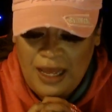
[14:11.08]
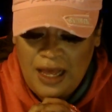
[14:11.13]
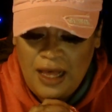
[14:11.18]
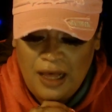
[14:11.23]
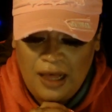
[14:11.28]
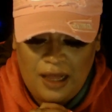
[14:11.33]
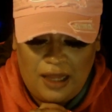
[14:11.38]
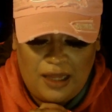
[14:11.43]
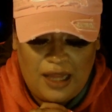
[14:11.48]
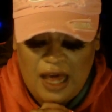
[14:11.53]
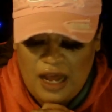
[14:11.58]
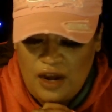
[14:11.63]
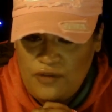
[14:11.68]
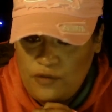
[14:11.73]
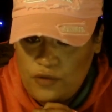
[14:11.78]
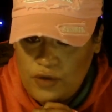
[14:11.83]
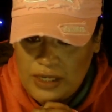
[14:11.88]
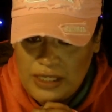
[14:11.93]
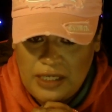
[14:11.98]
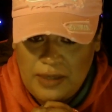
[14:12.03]
A lot of
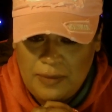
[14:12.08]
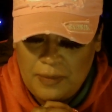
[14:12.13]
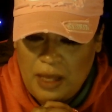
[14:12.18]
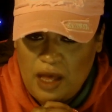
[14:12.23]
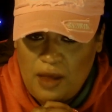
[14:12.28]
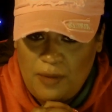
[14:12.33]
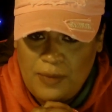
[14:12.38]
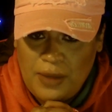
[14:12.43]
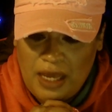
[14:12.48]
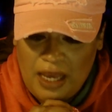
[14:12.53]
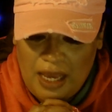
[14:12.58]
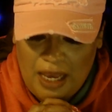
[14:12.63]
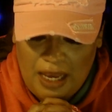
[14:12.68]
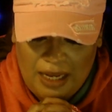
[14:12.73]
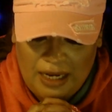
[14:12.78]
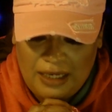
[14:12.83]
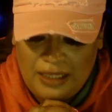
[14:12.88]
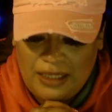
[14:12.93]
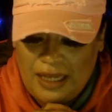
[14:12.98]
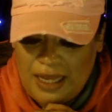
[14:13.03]
wisdom coming
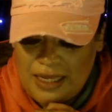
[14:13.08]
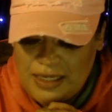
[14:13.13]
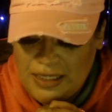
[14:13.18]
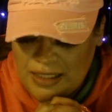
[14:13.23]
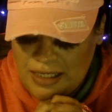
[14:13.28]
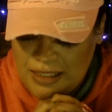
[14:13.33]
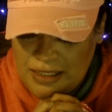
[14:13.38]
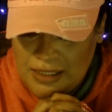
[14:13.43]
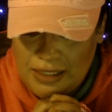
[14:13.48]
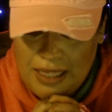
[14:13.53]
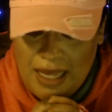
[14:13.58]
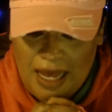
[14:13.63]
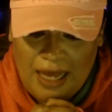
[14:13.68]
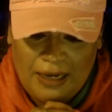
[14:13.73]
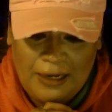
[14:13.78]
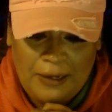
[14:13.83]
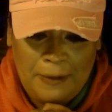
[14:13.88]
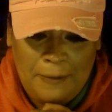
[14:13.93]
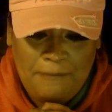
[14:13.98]
in, lessons that